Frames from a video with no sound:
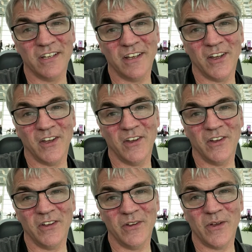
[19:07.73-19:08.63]

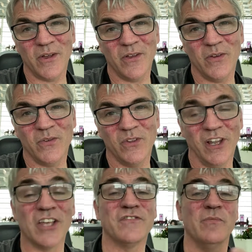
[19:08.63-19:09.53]
the
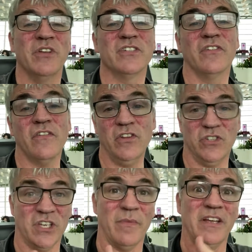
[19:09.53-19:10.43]
last few minutes have given you
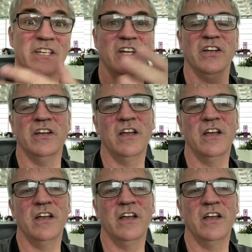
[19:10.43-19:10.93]
some idea